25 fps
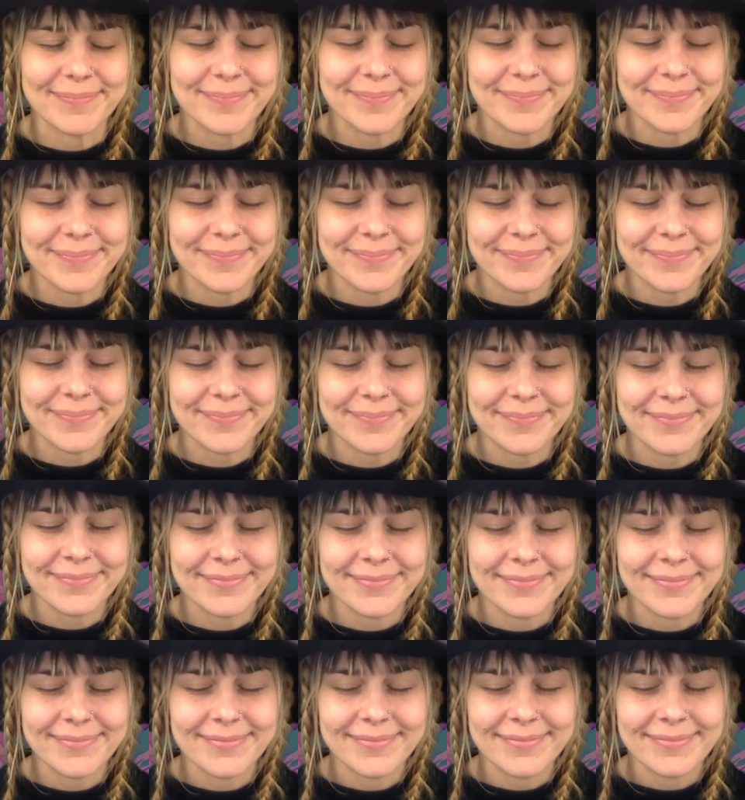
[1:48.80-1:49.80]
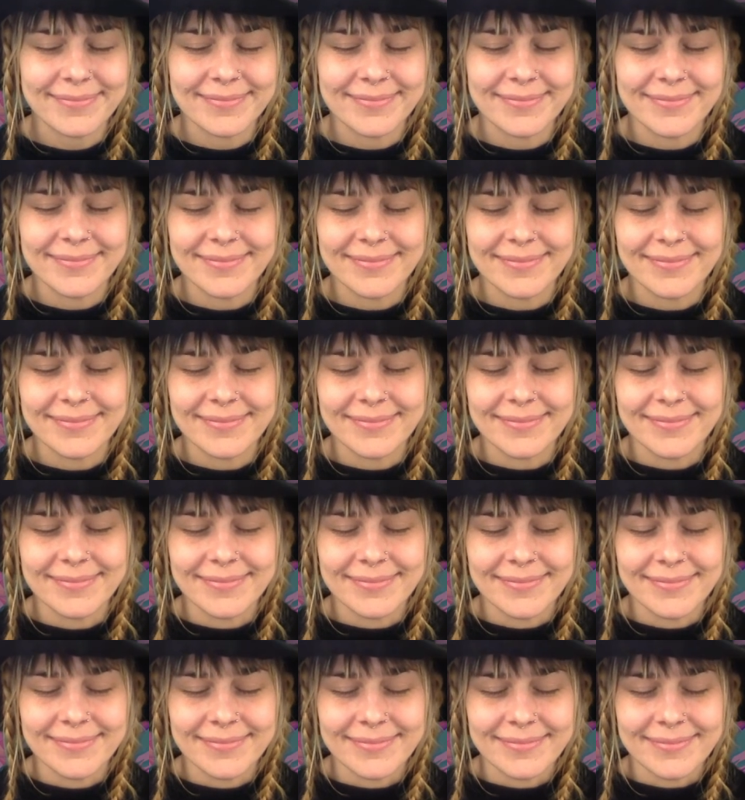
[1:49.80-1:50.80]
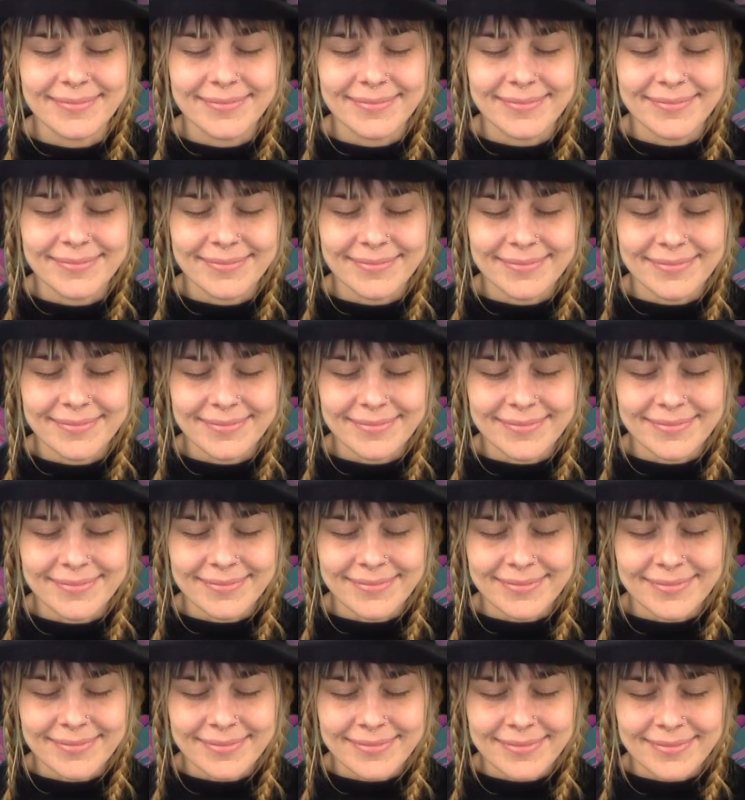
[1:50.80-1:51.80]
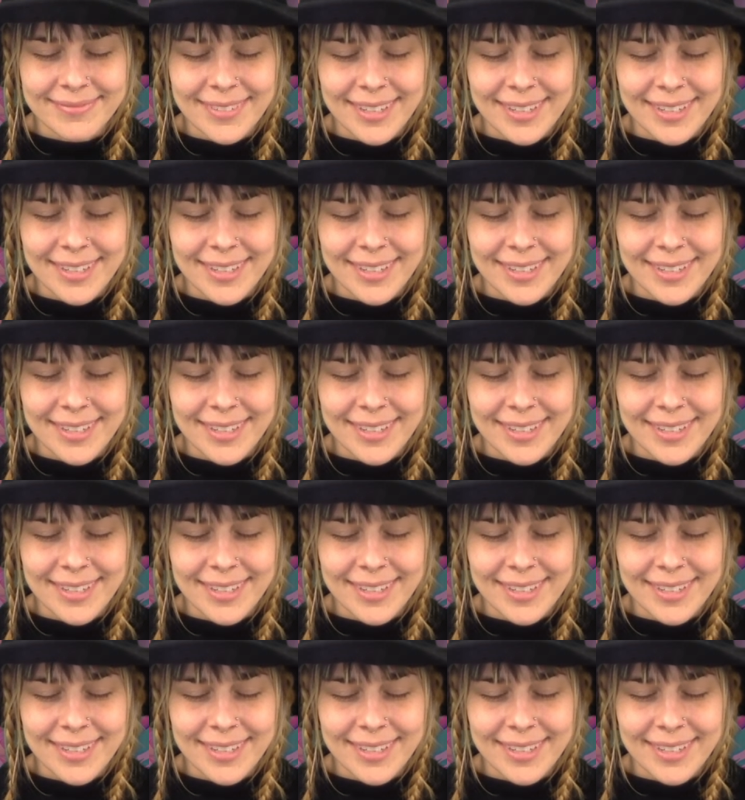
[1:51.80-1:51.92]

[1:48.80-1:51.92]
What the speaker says: No one is speaking in this clip.